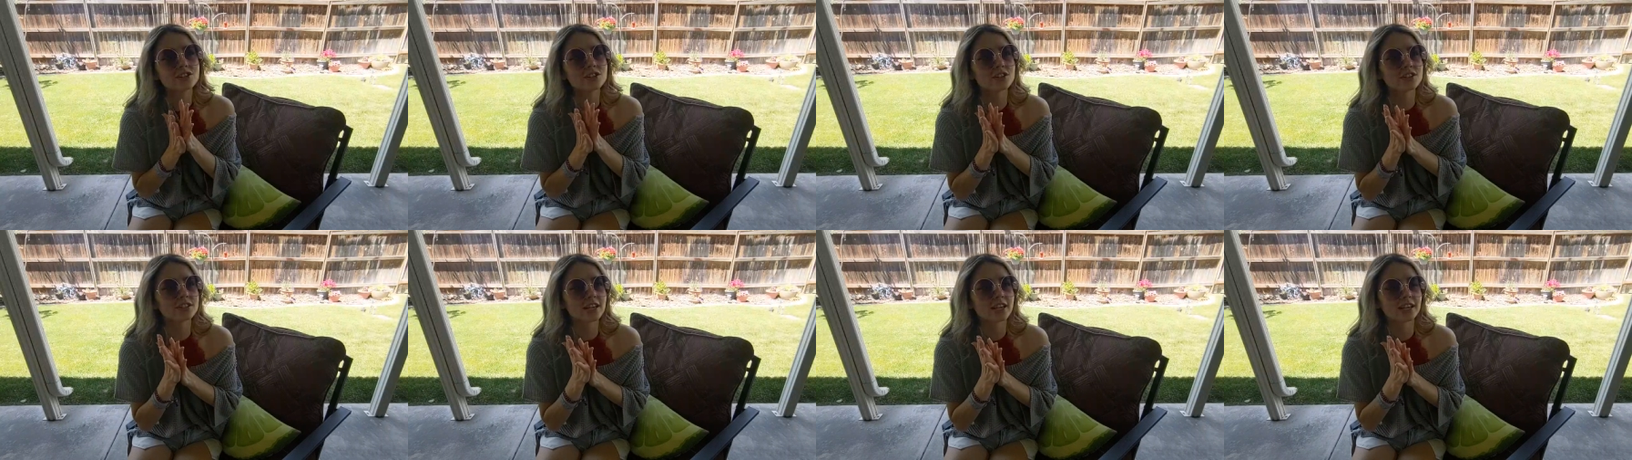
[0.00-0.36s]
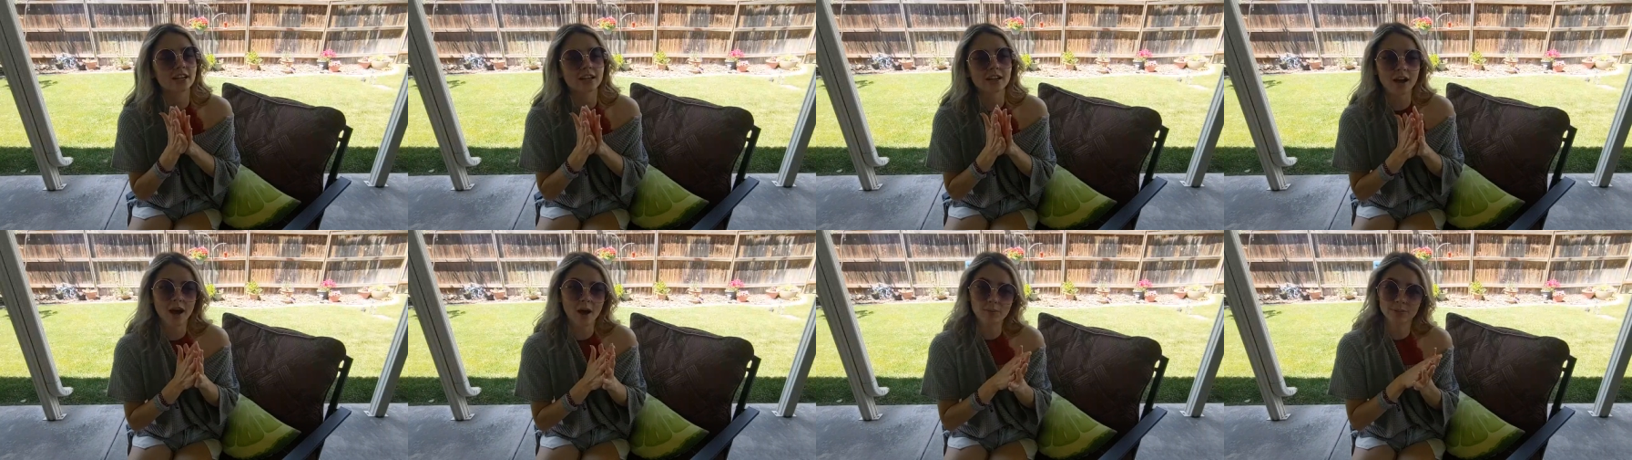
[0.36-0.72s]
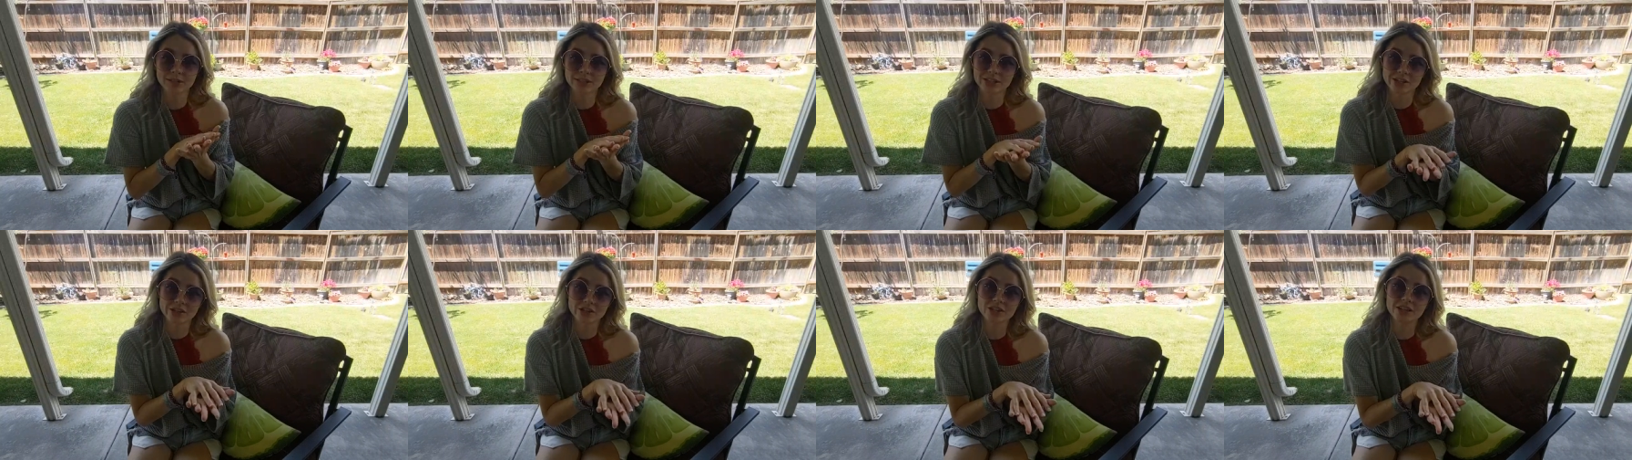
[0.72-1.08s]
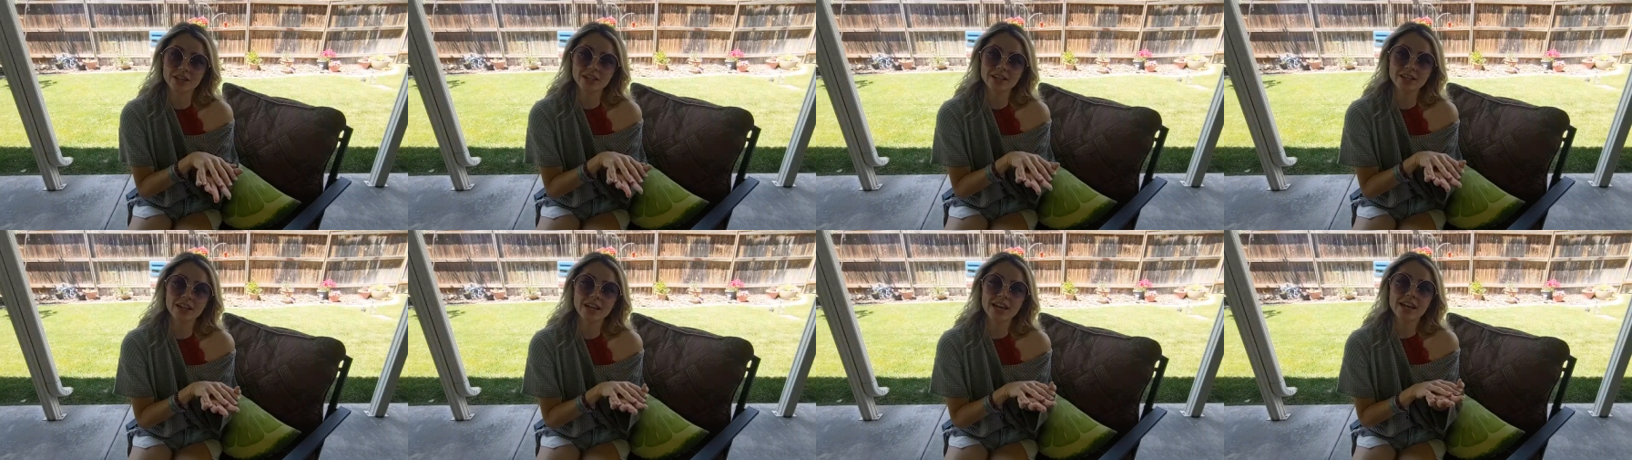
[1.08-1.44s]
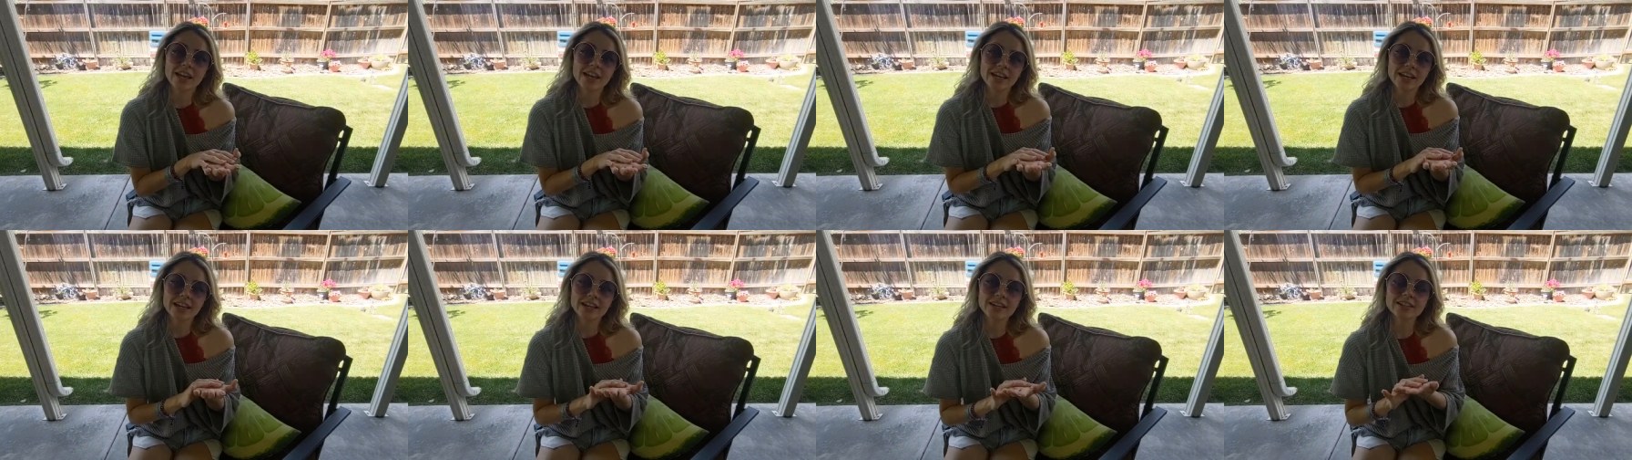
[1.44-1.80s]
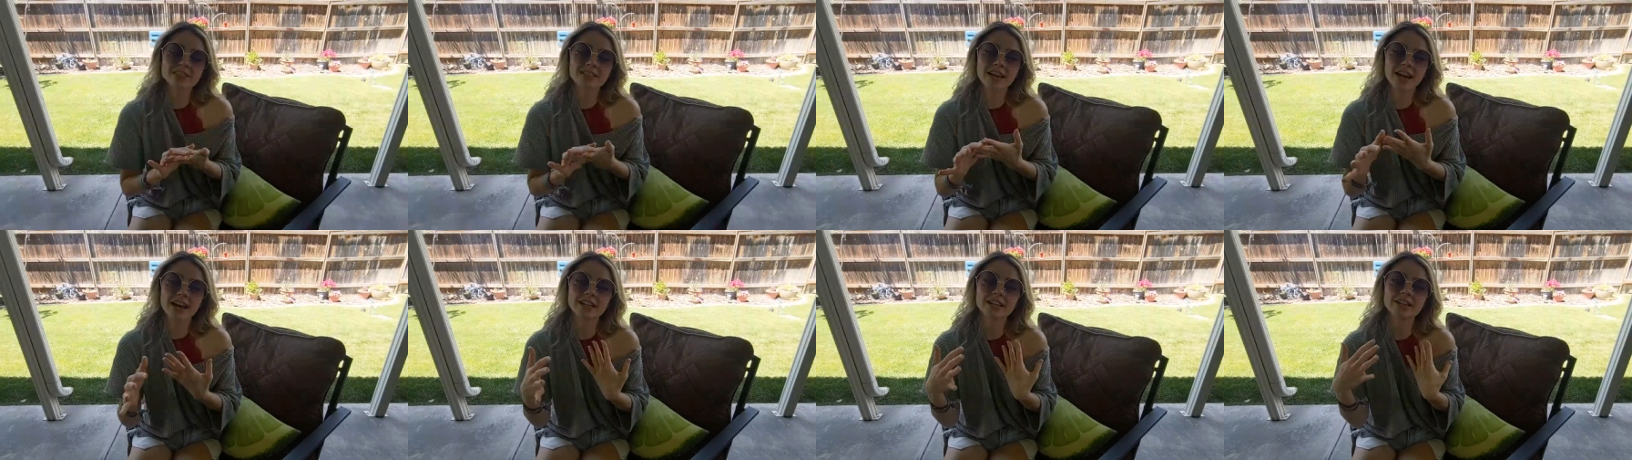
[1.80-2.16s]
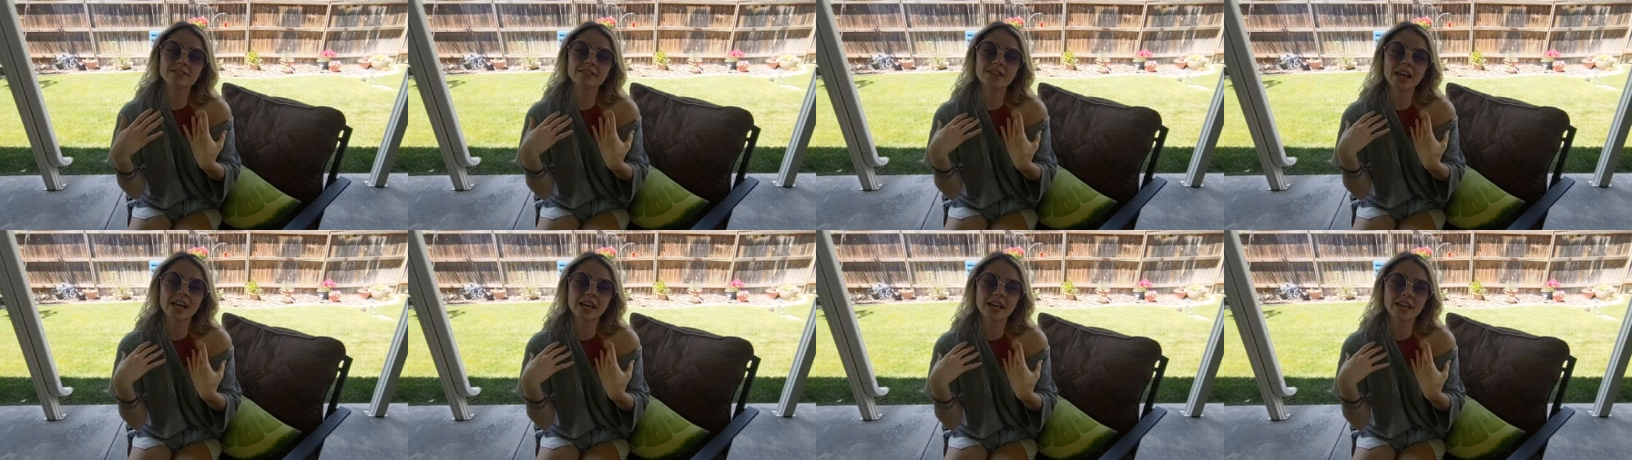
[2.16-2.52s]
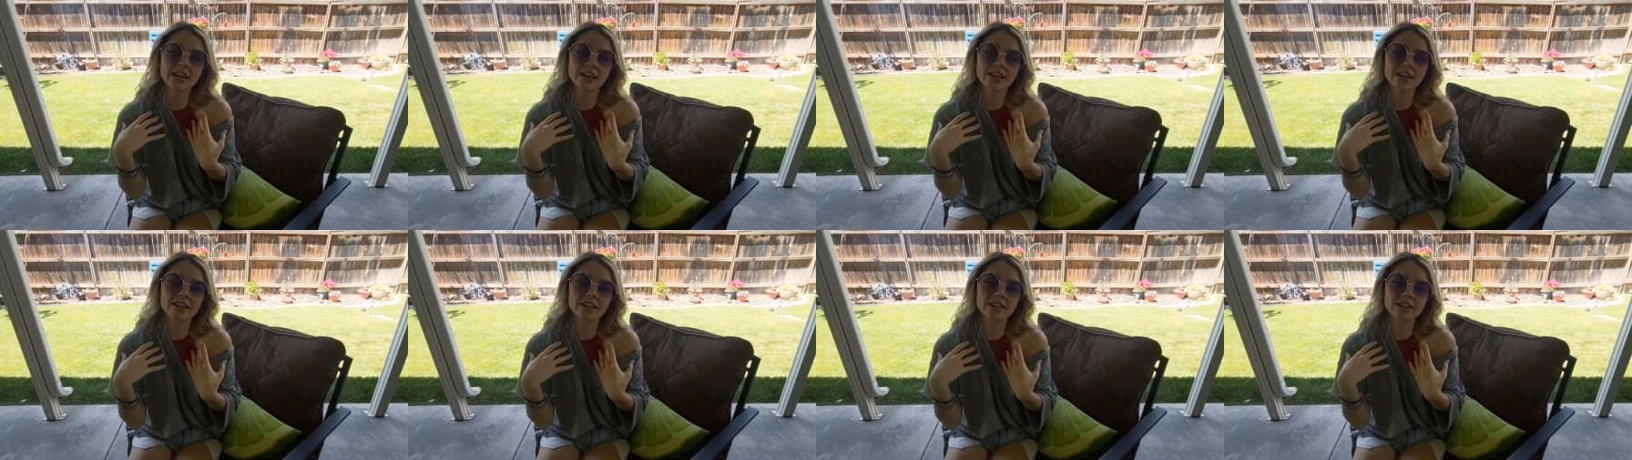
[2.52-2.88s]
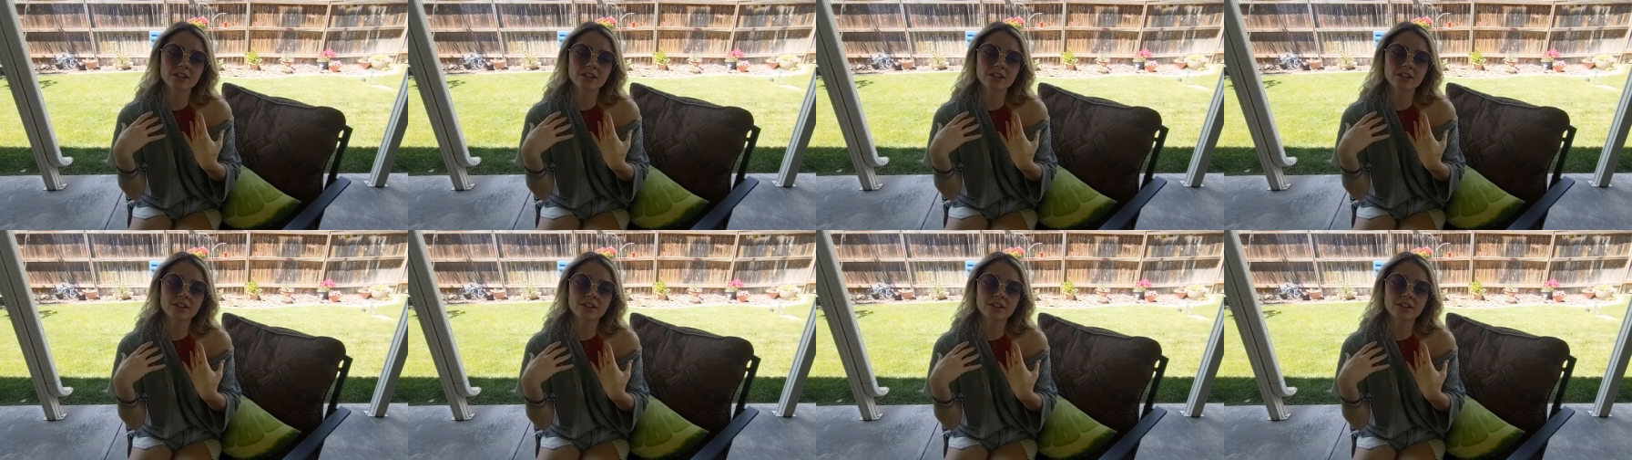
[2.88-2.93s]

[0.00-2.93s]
than just like a competition it's kind of like